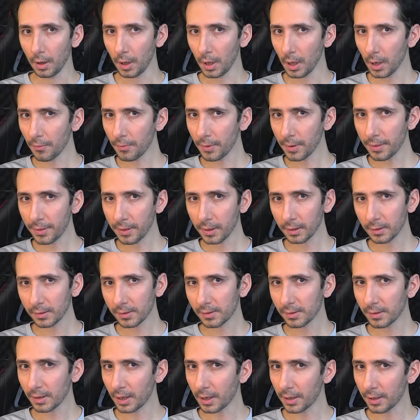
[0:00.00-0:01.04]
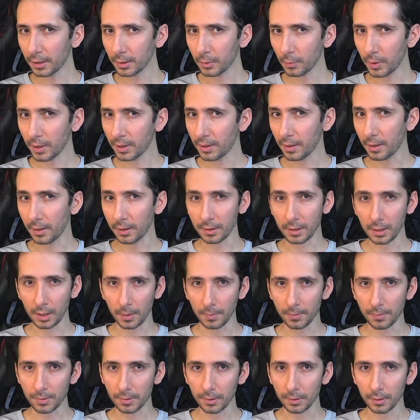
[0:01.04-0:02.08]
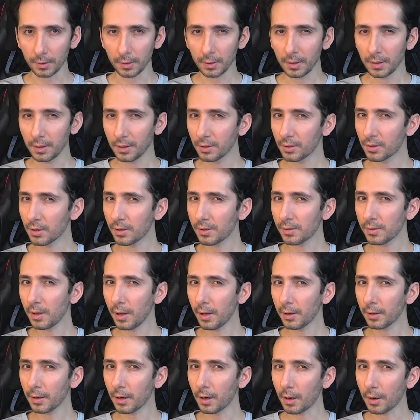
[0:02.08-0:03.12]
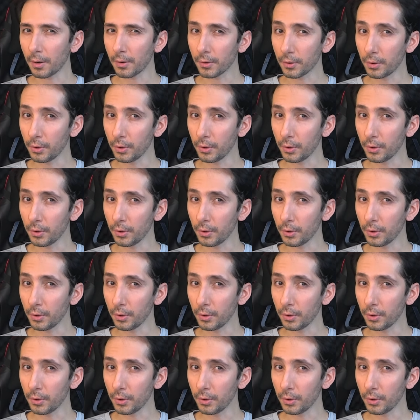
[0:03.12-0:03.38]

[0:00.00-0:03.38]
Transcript: Everything started with a capsule, just like our